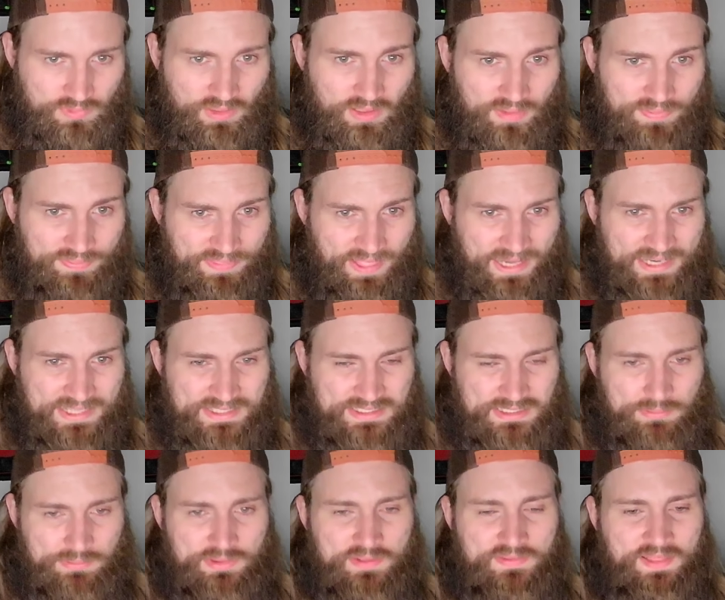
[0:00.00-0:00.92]
That is
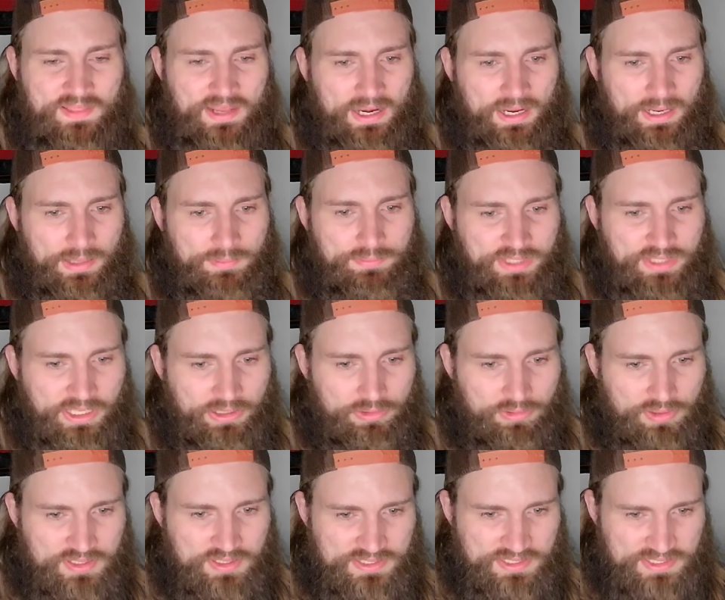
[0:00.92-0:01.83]
something that I am
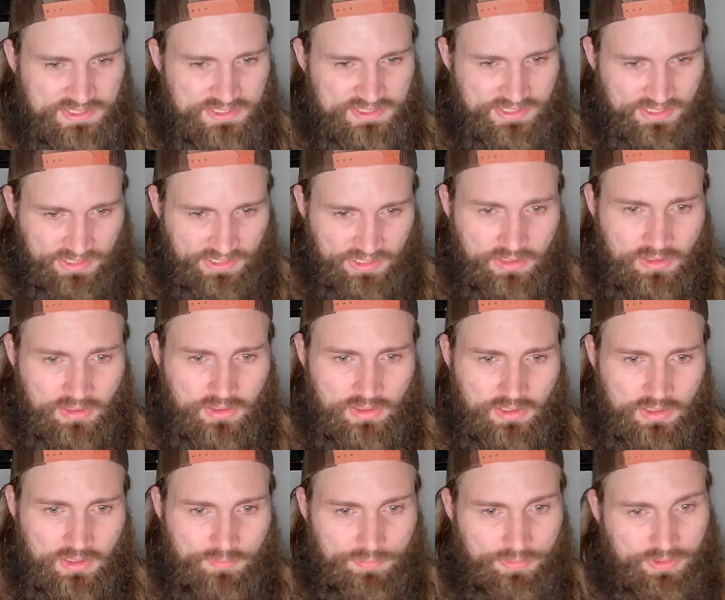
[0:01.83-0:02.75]
curious to see
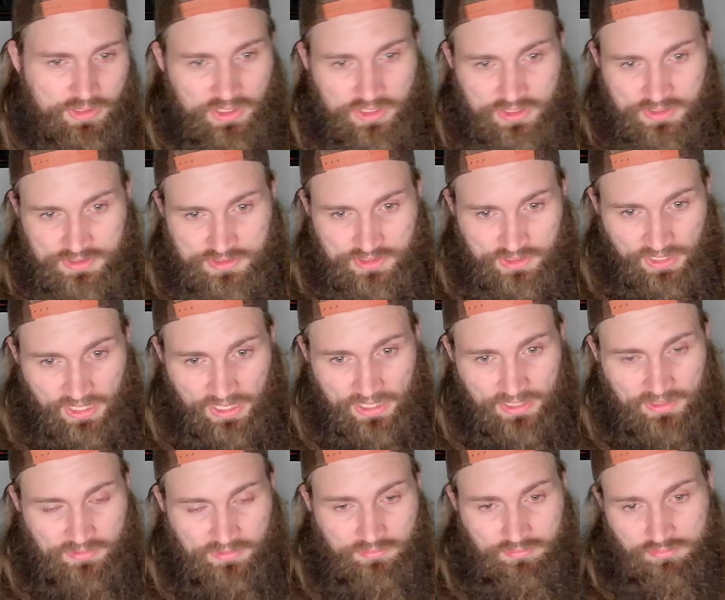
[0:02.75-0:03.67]
because,
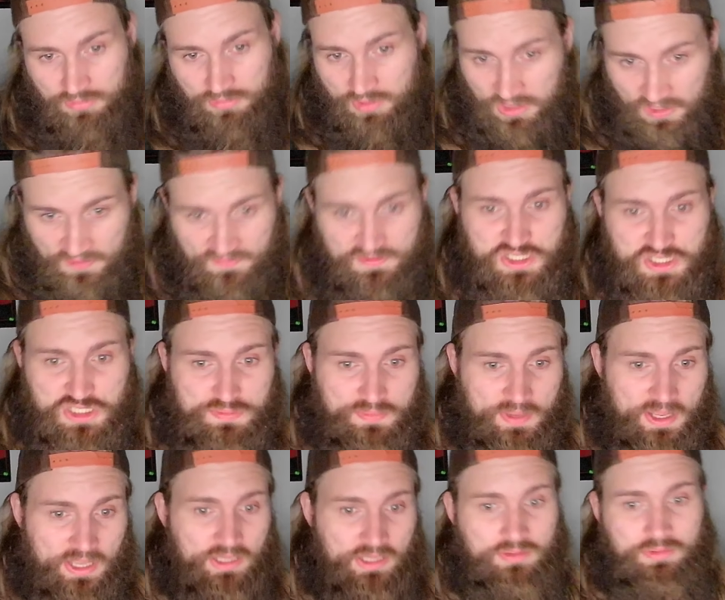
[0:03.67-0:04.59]
again, if she's
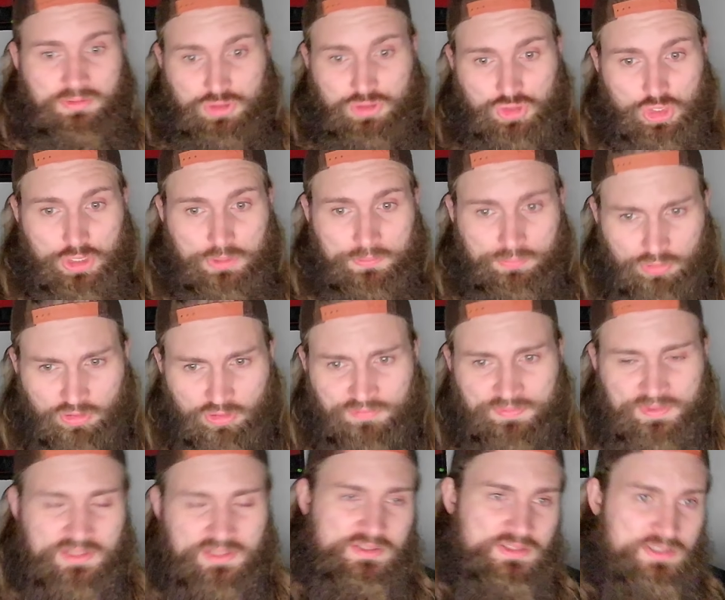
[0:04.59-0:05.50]
made good
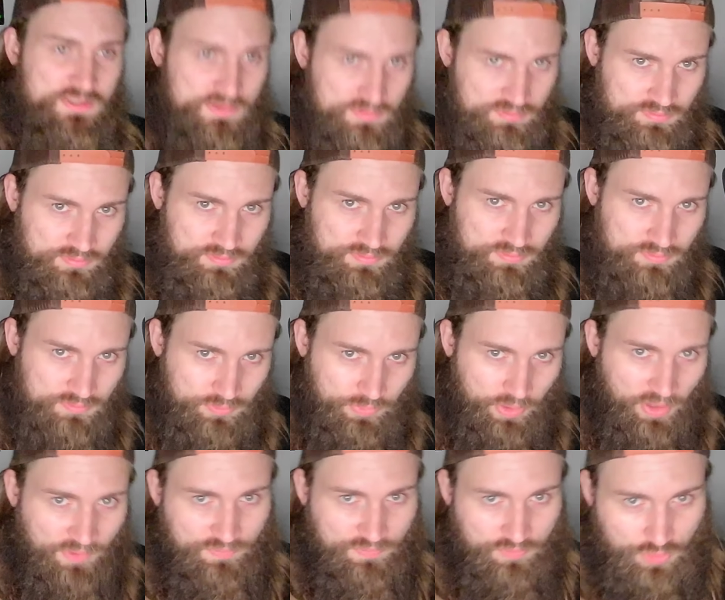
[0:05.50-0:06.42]
improvements,
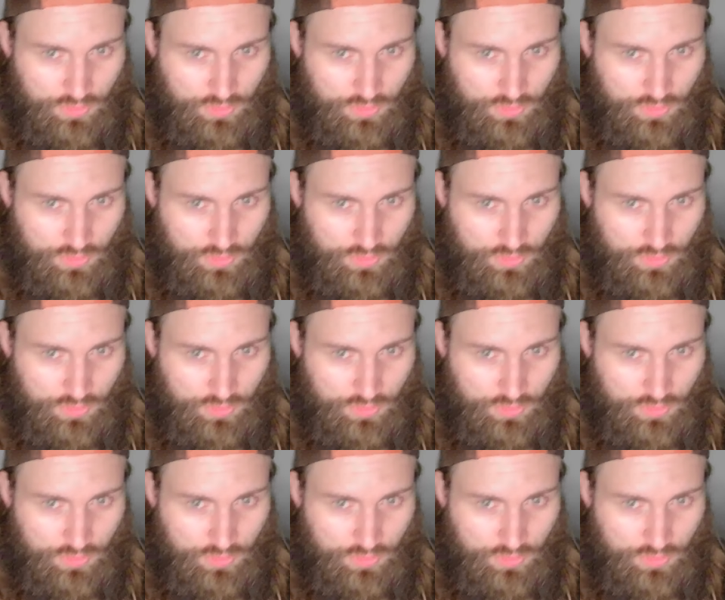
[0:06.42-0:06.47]
we have a good